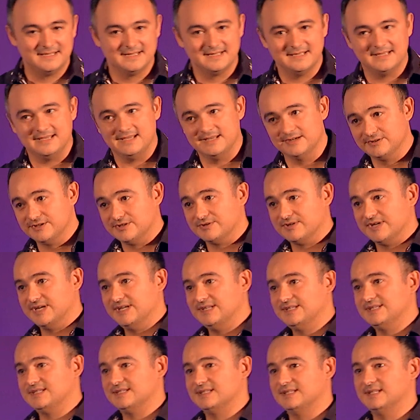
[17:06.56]
AIR
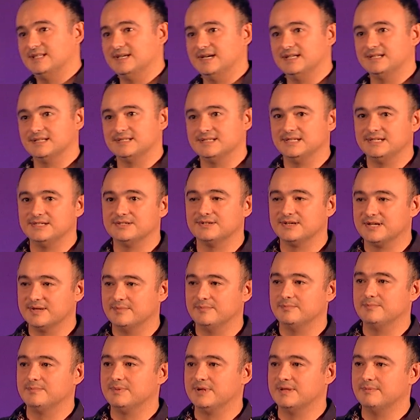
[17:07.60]
trace that is later
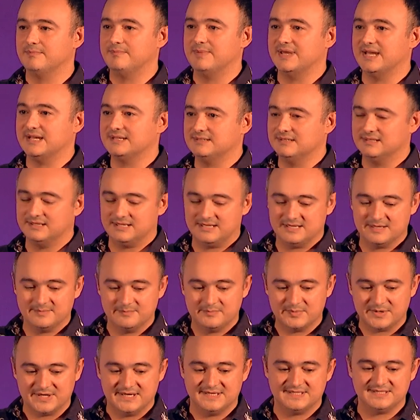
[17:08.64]

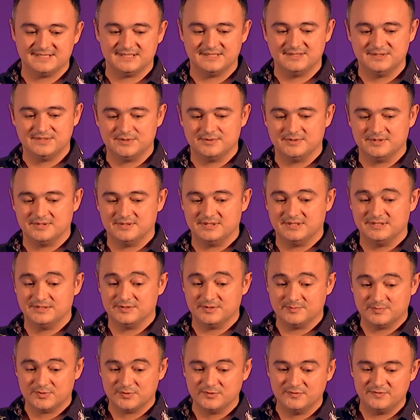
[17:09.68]
compressed into
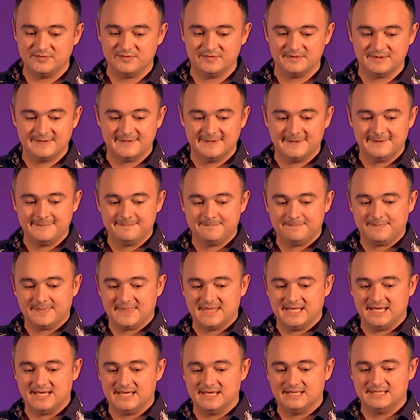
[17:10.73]
a proof.
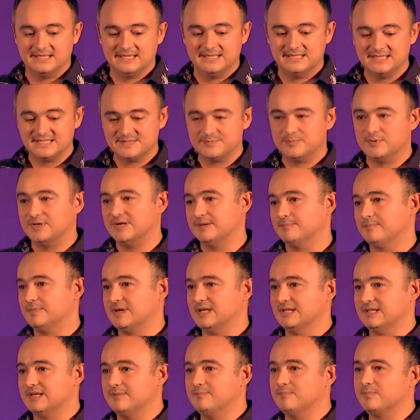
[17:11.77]
And this part
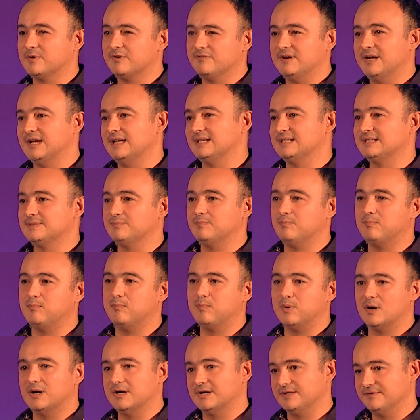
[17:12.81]
provides
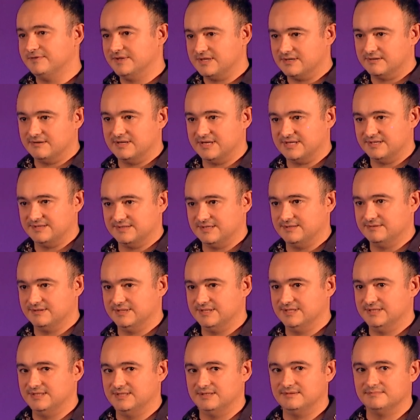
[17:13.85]
part of the correctness
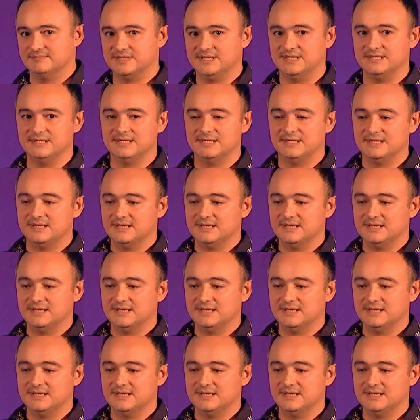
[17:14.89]
guarantee, right?